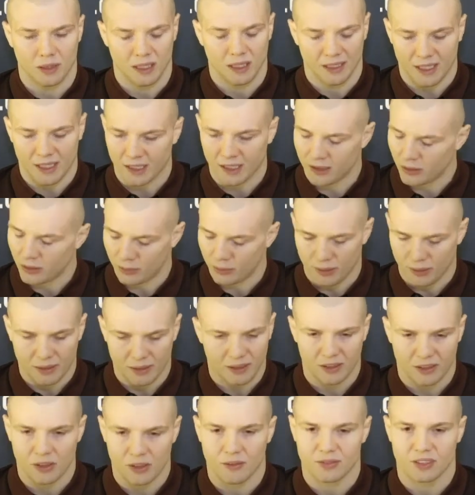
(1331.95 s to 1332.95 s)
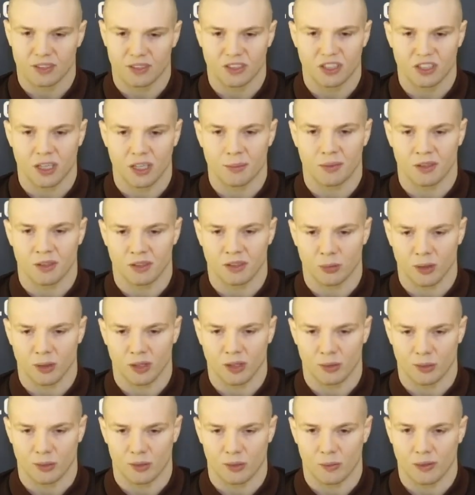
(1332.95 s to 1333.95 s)
I'll get to be the UFC champion in
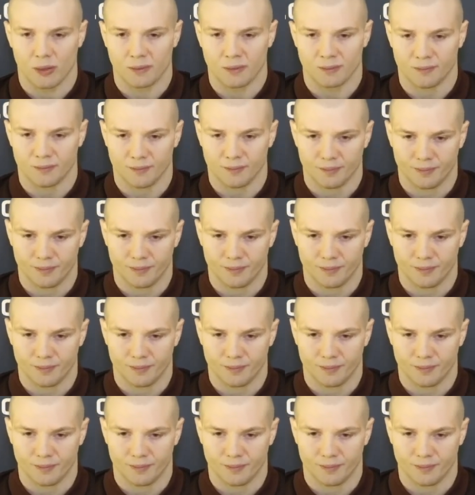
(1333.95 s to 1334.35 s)
2021.